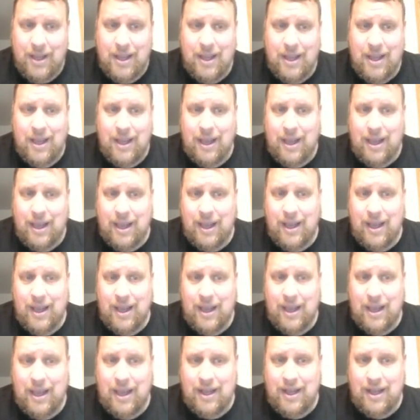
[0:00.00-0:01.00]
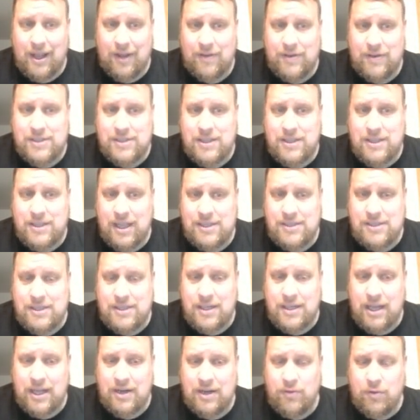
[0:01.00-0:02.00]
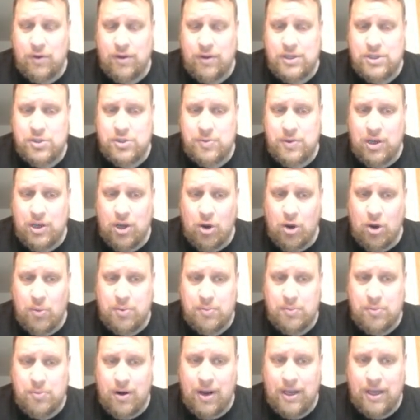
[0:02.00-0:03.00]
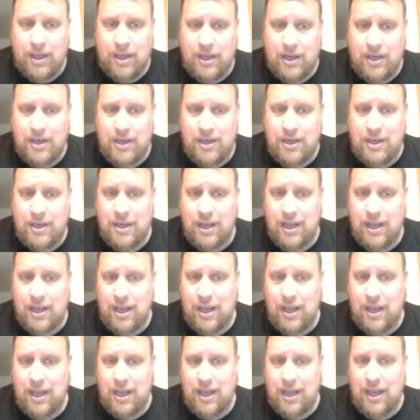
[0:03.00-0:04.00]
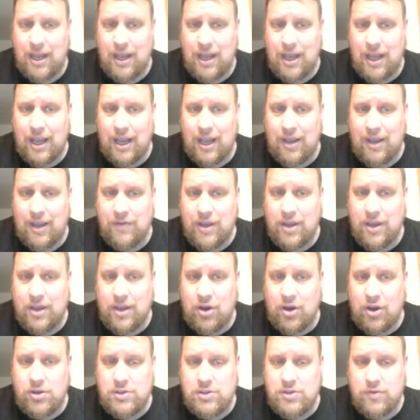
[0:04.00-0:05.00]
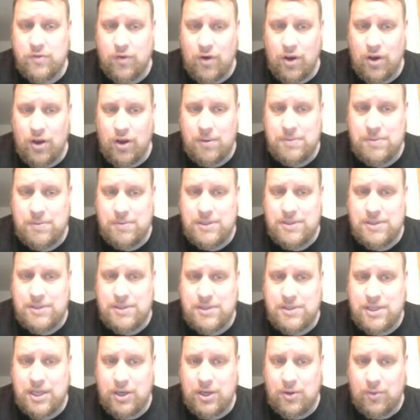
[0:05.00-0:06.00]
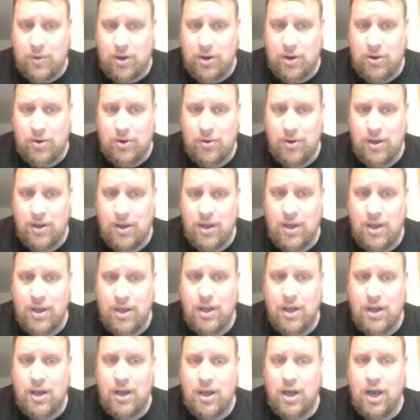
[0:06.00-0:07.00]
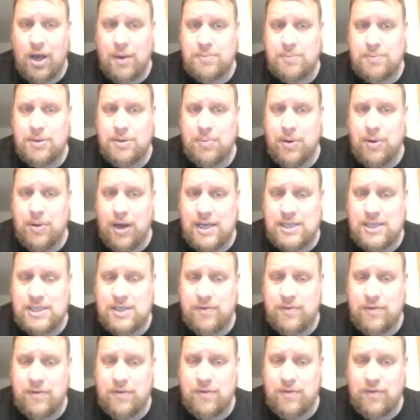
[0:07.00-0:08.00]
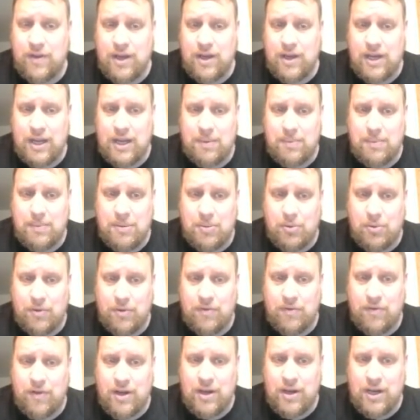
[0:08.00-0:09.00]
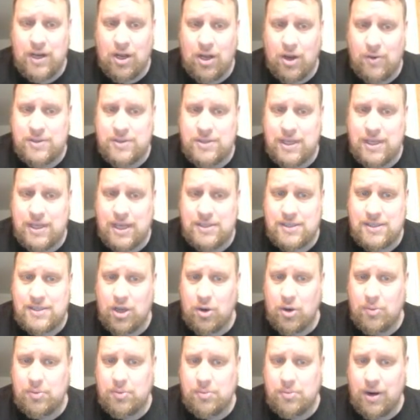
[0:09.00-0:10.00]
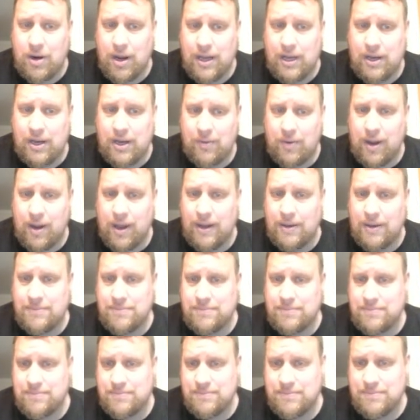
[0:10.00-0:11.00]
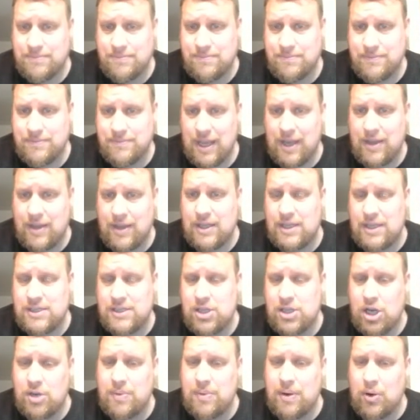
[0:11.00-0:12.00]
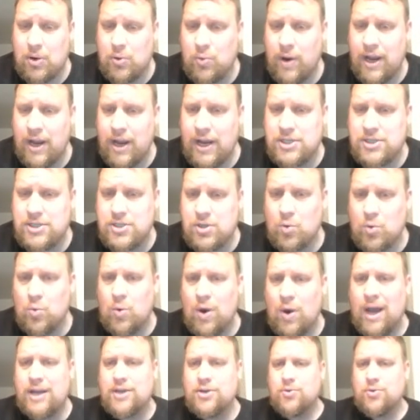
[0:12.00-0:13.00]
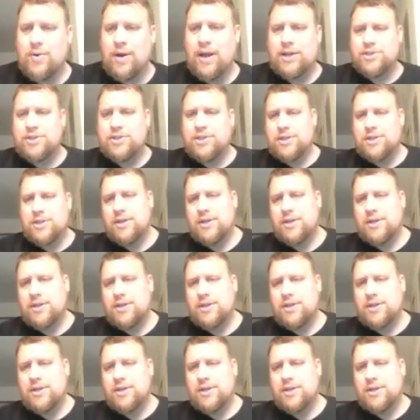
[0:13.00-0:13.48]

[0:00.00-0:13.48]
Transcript: And if it's less than -1, that should be open bracket. If it goes from 0 up to positive infinity, remember infinity always has the open bracket, right? And then let's talk about range, the y direction.